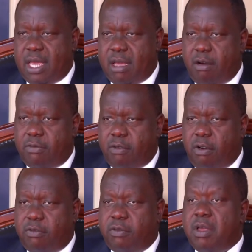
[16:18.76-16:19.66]

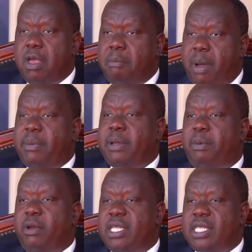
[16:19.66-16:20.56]
of public
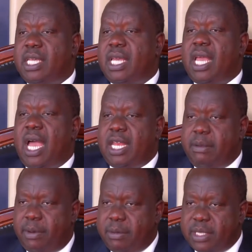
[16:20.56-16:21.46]
policy and
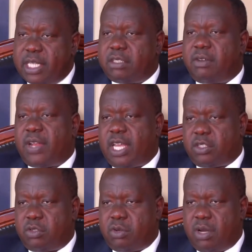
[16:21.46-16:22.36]
implementation of
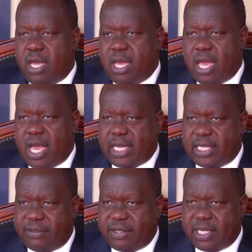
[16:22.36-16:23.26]
national
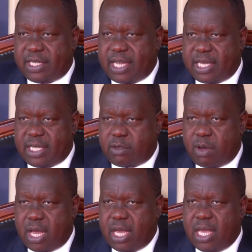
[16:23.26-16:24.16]
activities, as it
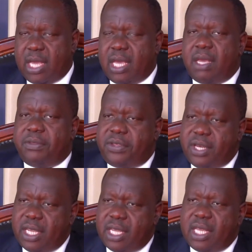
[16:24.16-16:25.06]
were.
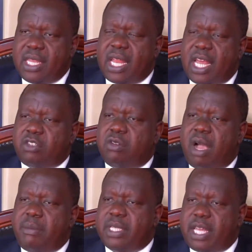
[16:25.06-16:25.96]
Three, the National
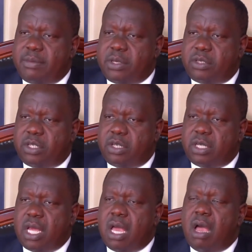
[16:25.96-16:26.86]
Government
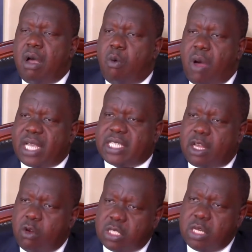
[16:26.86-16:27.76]
Administration works
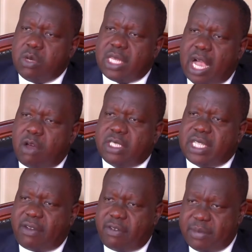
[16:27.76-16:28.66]
closely with county
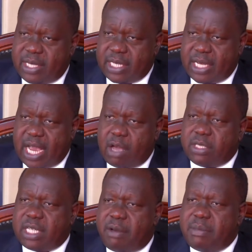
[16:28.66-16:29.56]
governments and
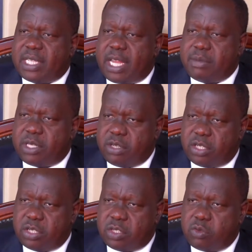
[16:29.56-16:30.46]
county government
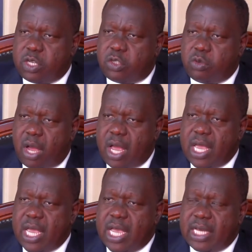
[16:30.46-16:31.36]
administrations to ensure
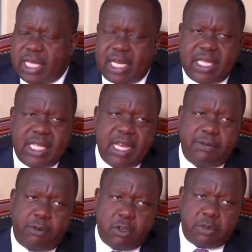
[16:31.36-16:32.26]
that the
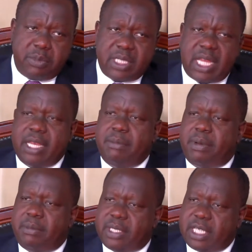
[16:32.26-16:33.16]
enforcement and
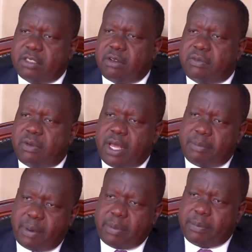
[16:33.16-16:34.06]
implementation of
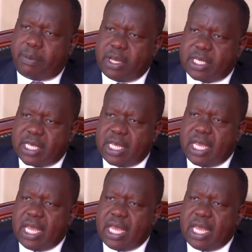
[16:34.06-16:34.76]
public policy